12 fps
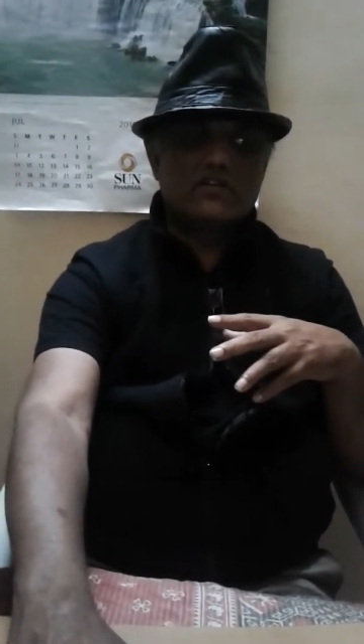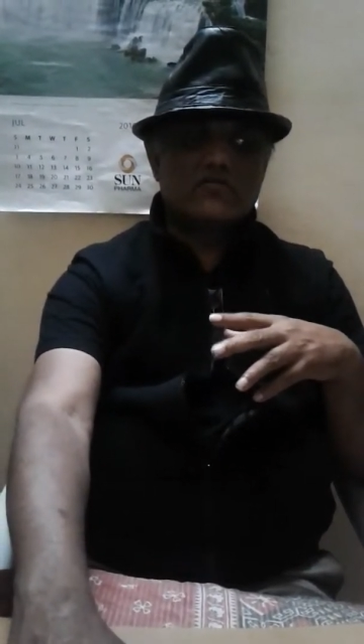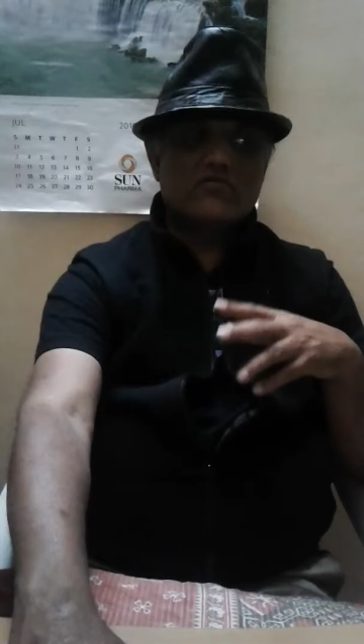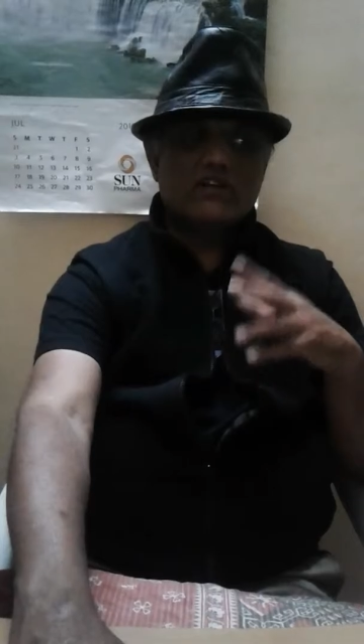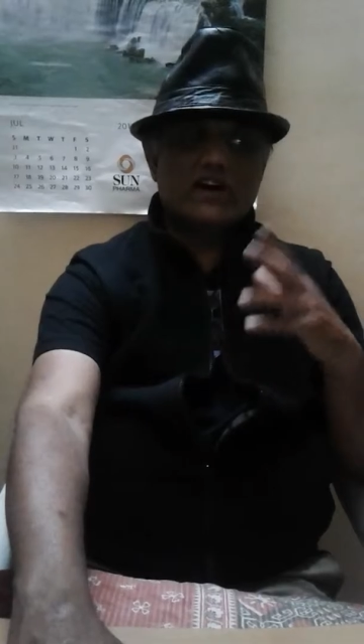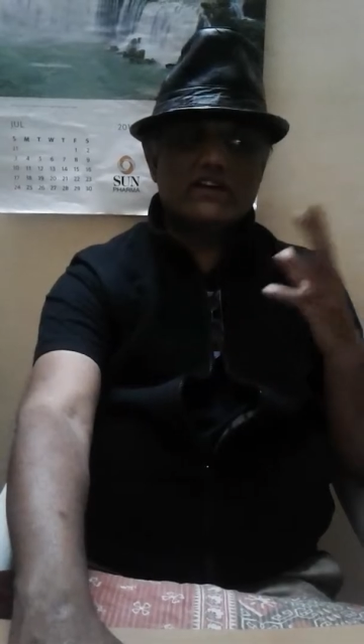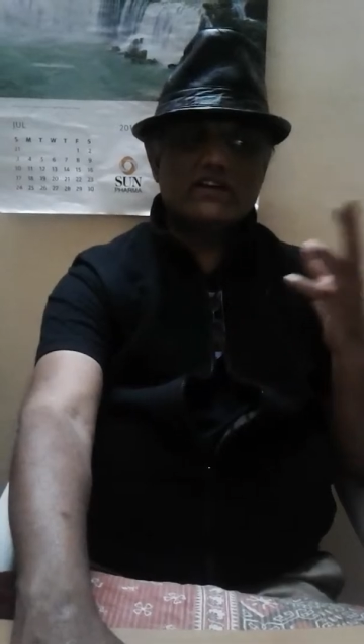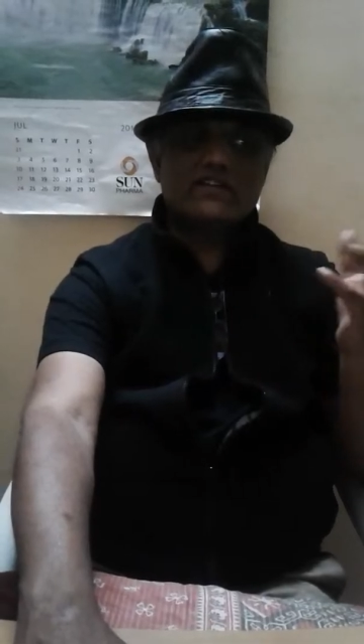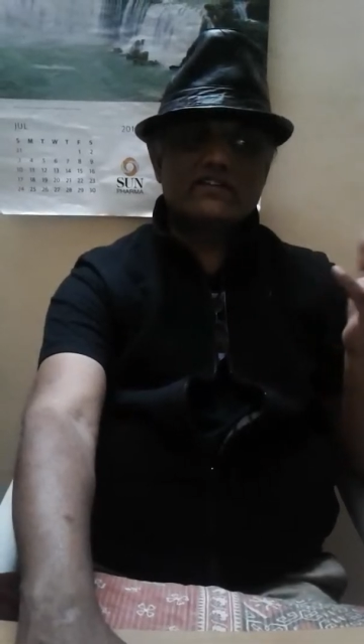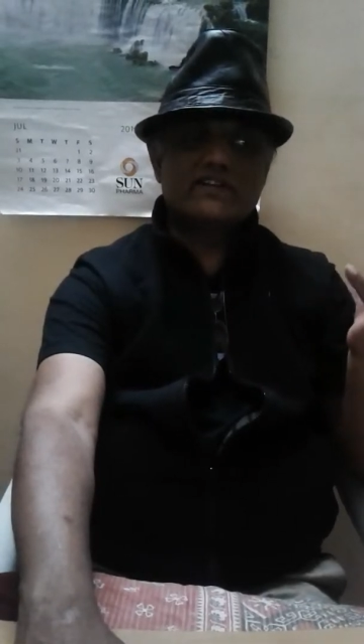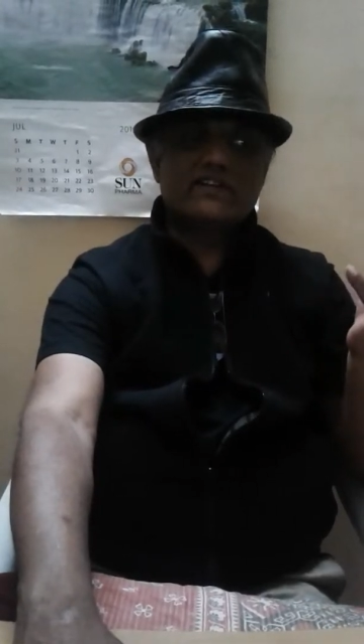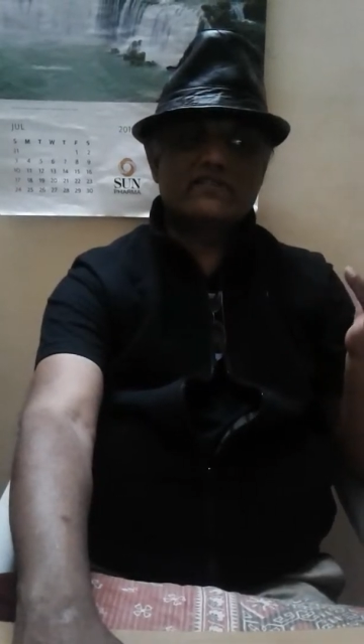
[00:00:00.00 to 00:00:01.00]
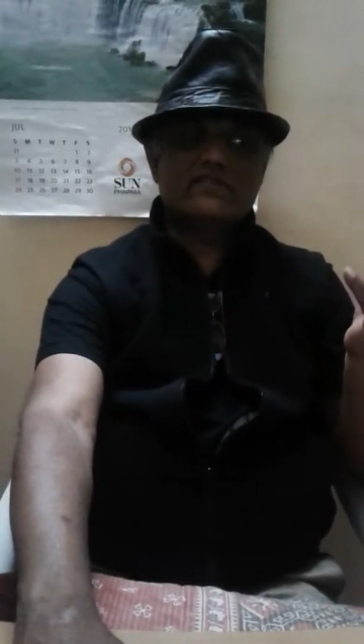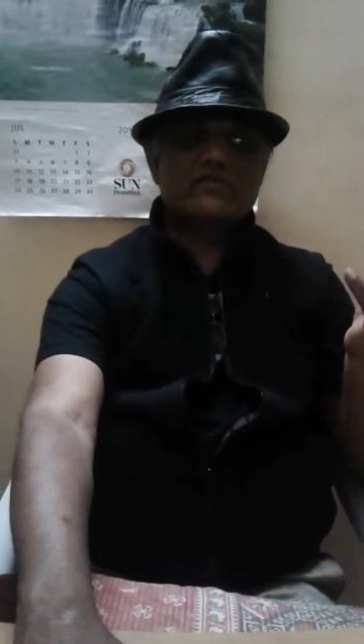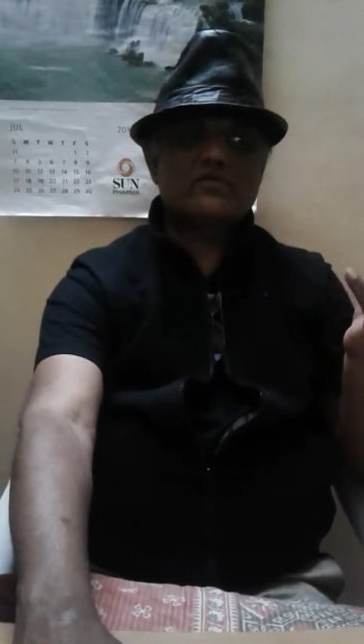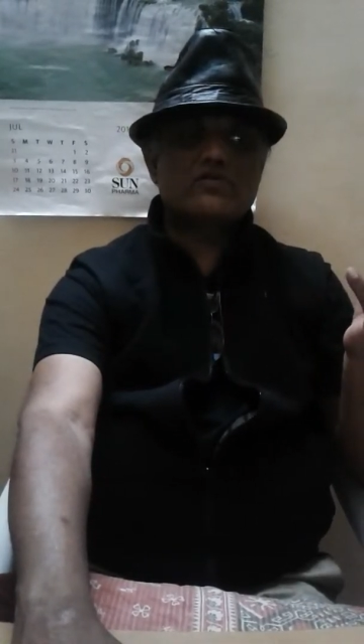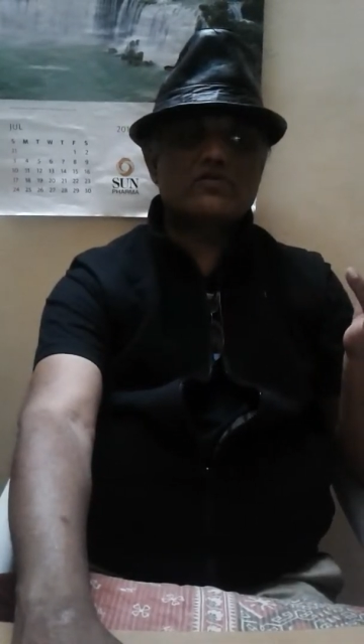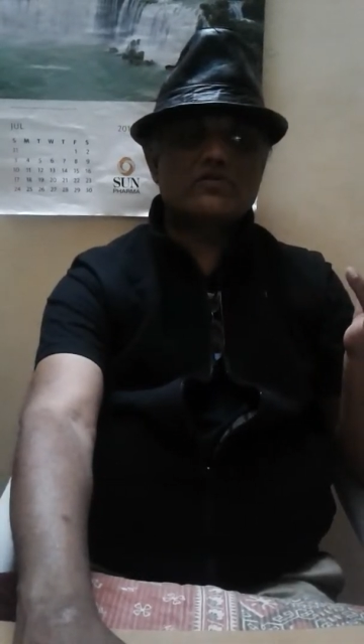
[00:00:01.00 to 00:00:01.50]
Why I say
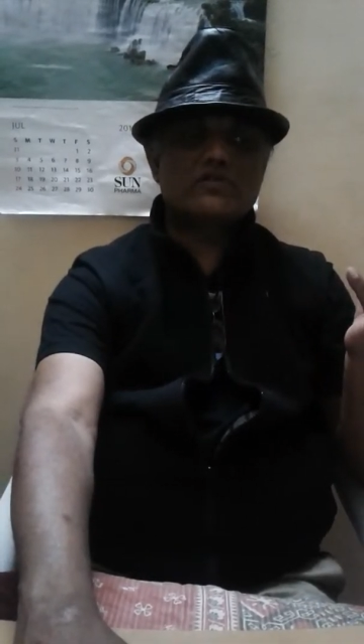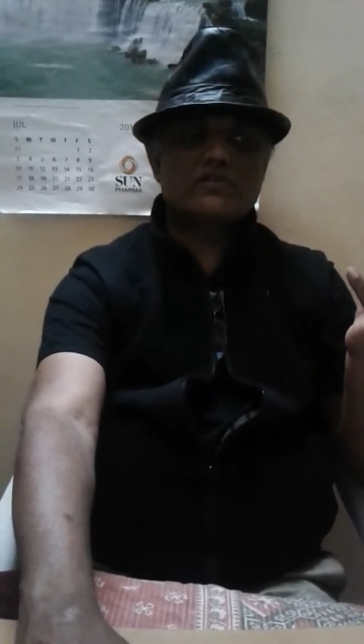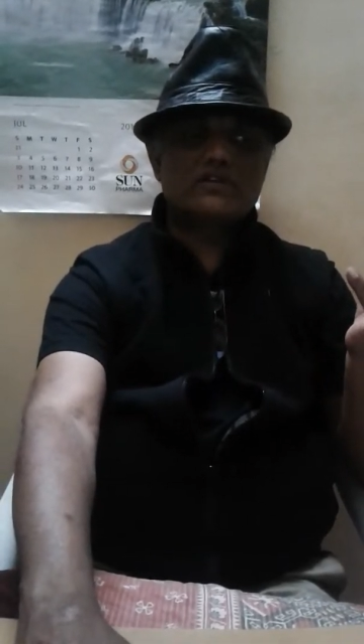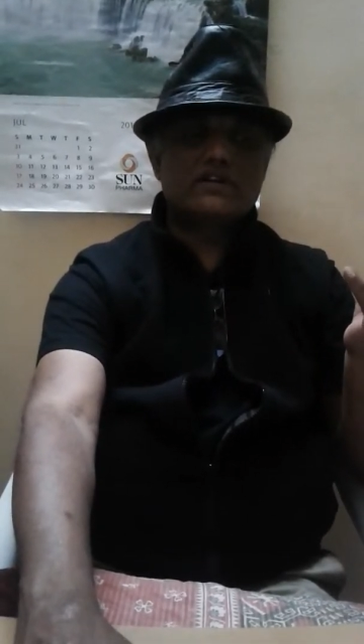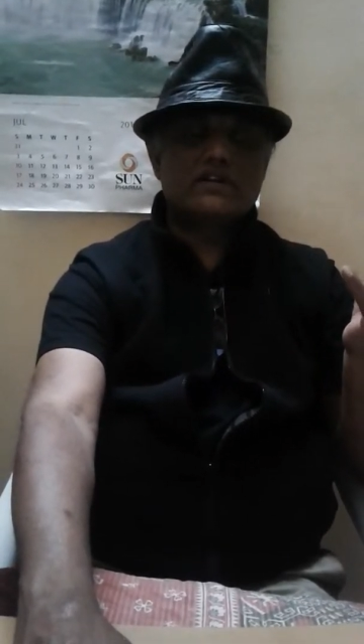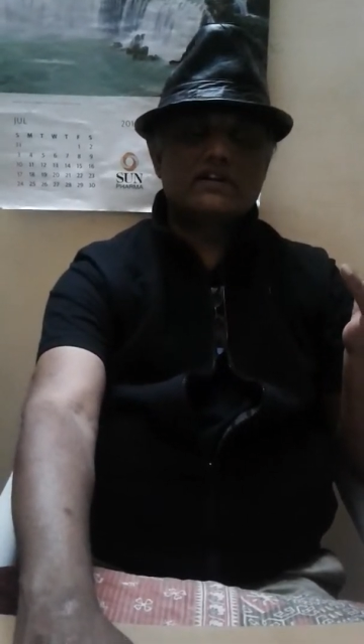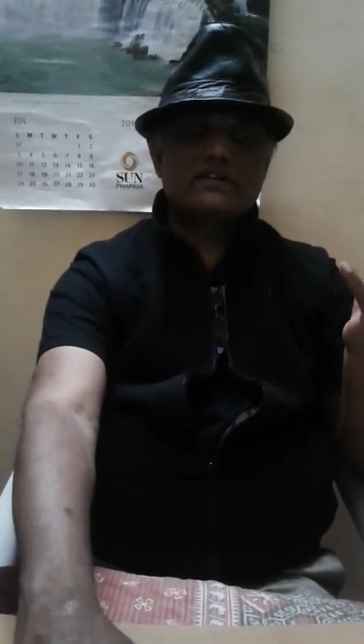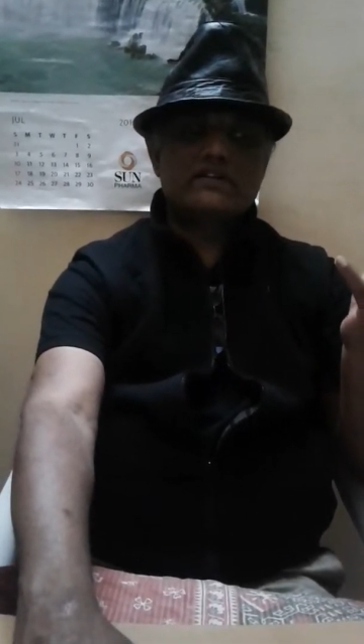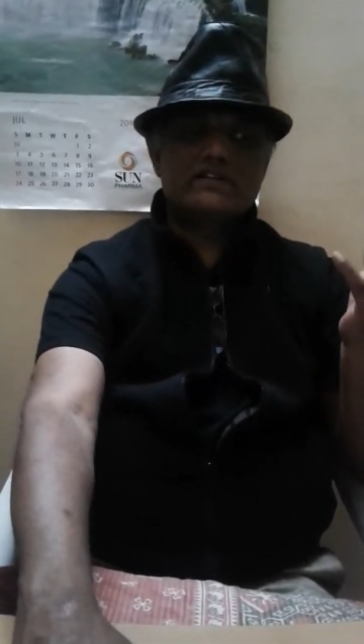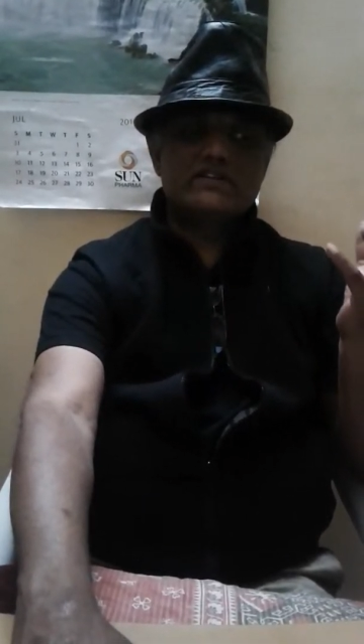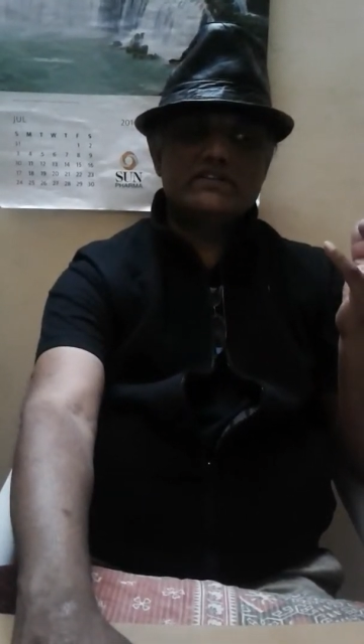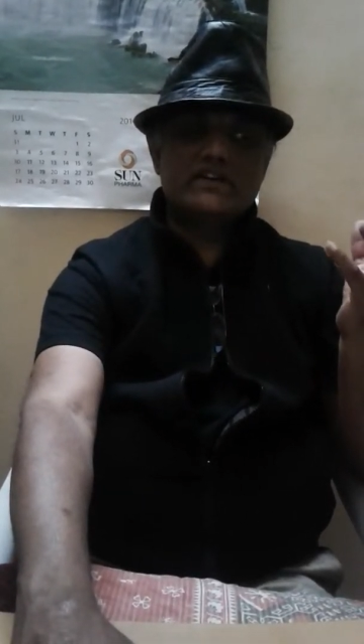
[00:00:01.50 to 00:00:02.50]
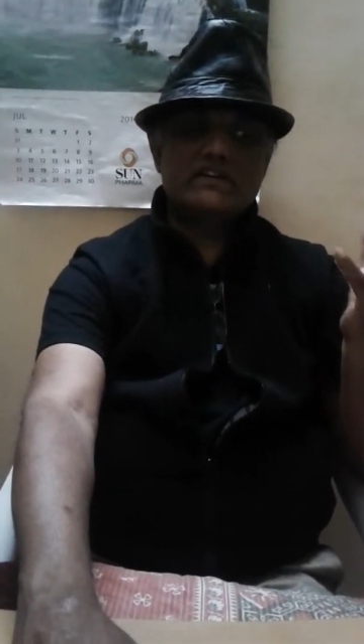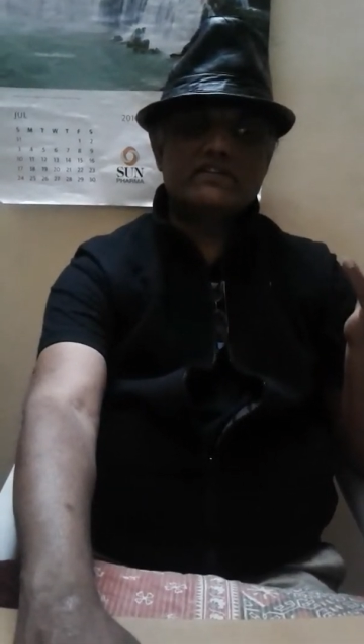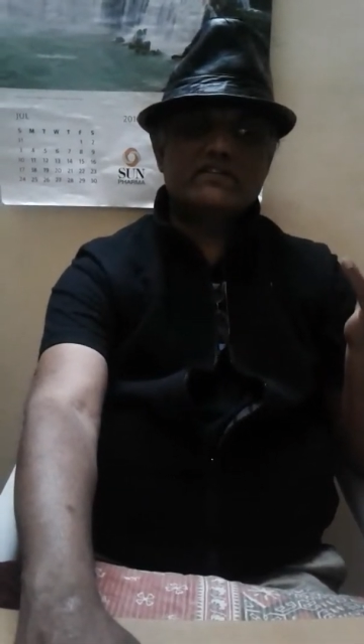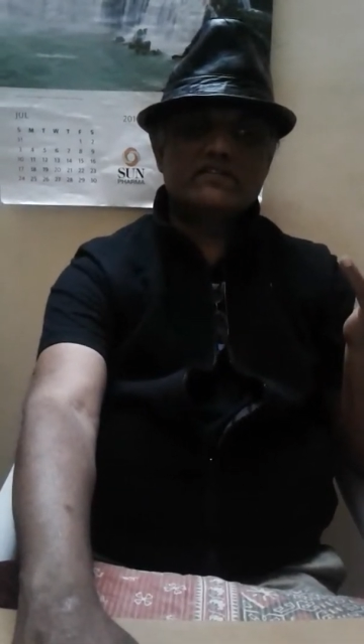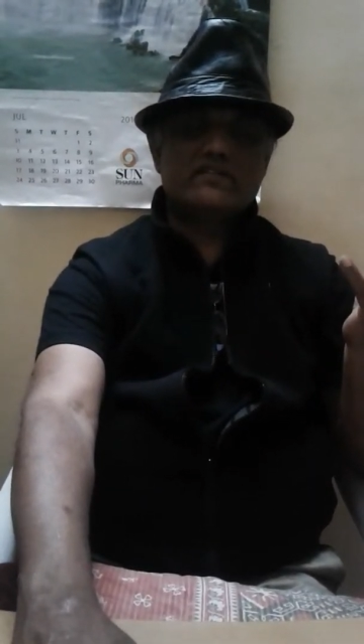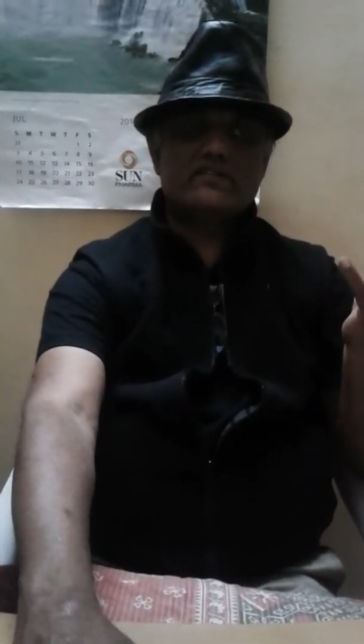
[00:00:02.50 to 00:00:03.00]
so? The
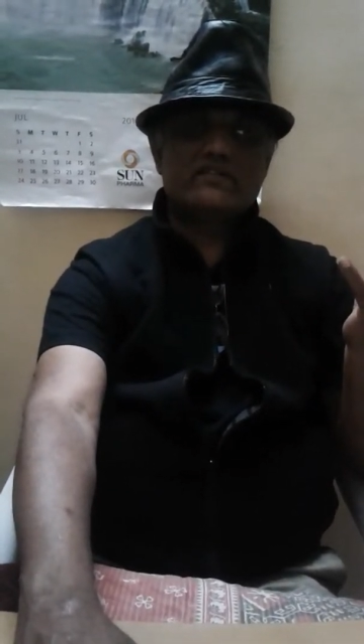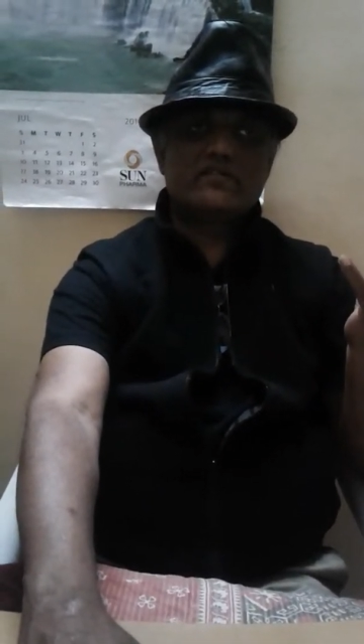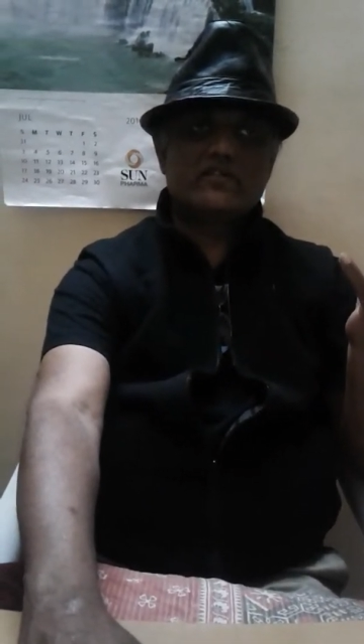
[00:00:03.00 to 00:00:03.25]
genesis